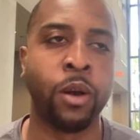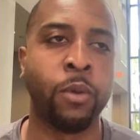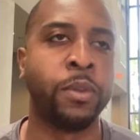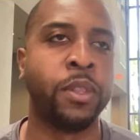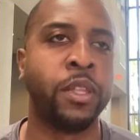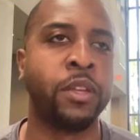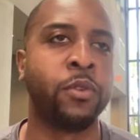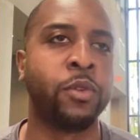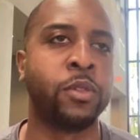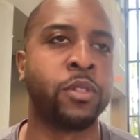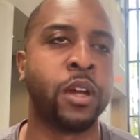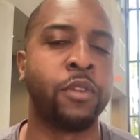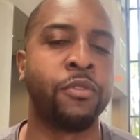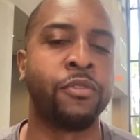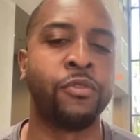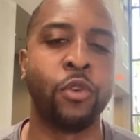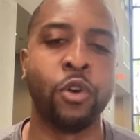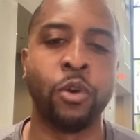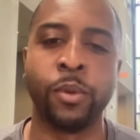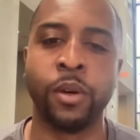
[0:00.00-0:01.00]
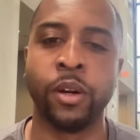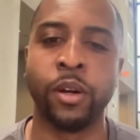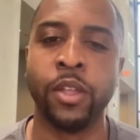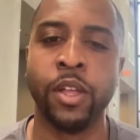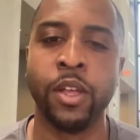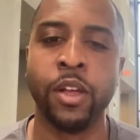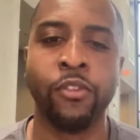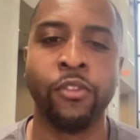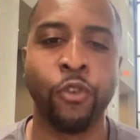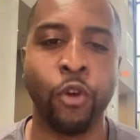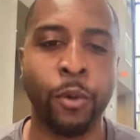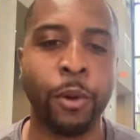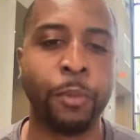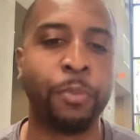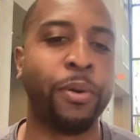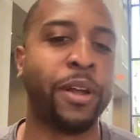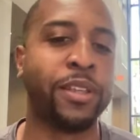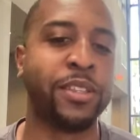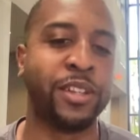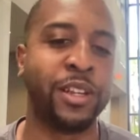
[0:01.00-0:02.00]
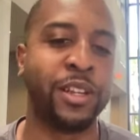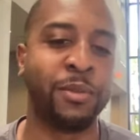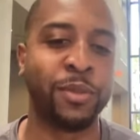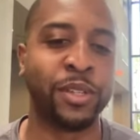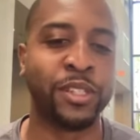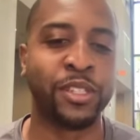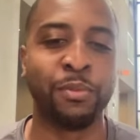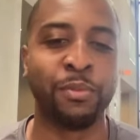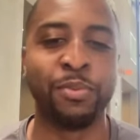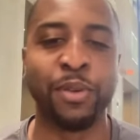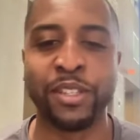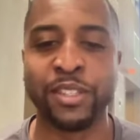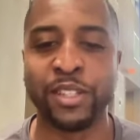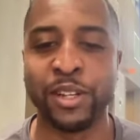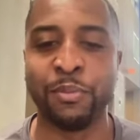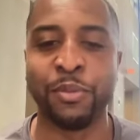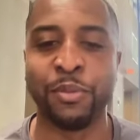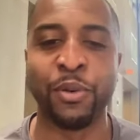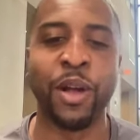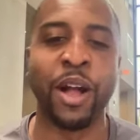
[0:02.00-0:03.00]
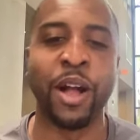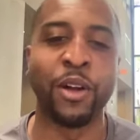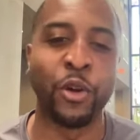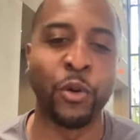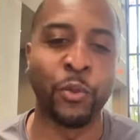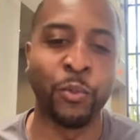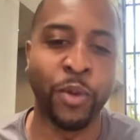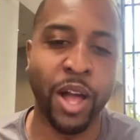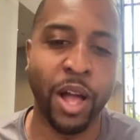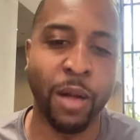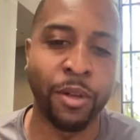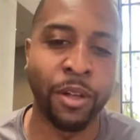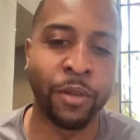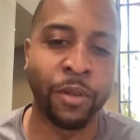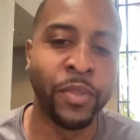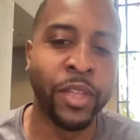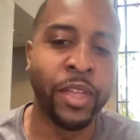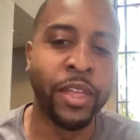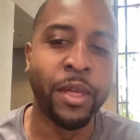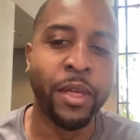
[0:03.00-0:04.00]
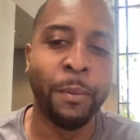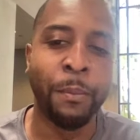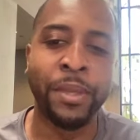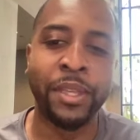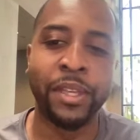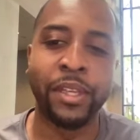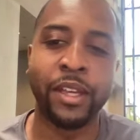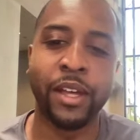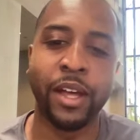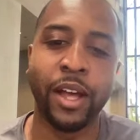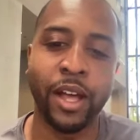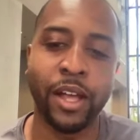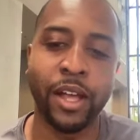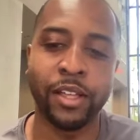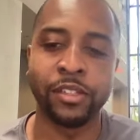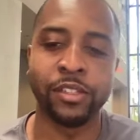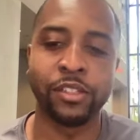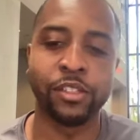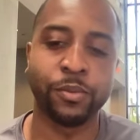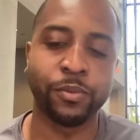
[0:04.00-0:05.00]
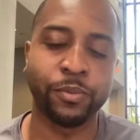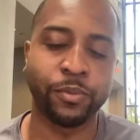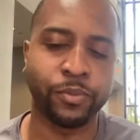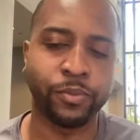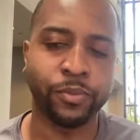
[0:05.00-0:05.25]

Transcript: I believe it was our former former president, Mister President Barack Obama, because,